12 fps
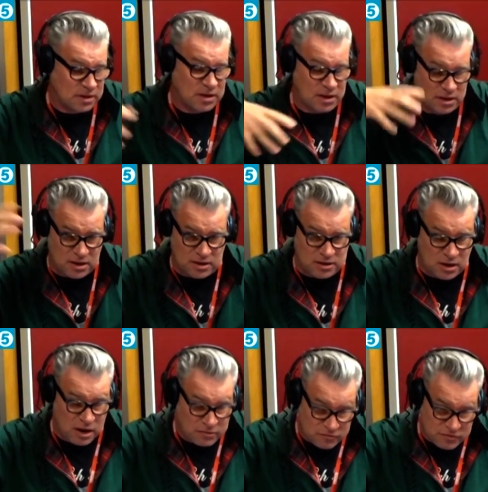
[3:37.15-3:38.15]
uh, uh, uh
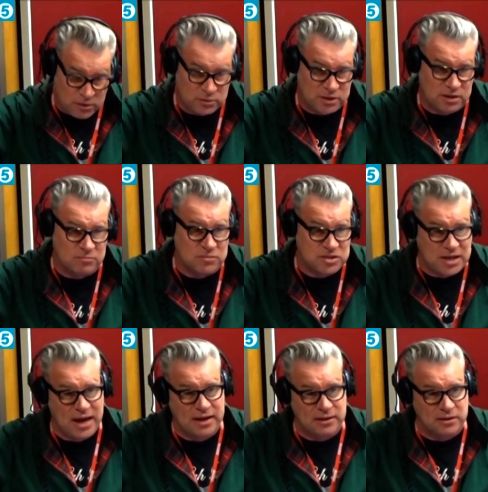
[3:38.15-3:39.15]
unfolding
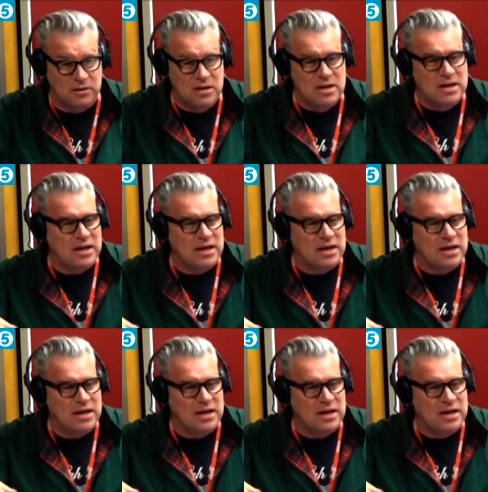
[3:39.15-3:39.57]
scandal,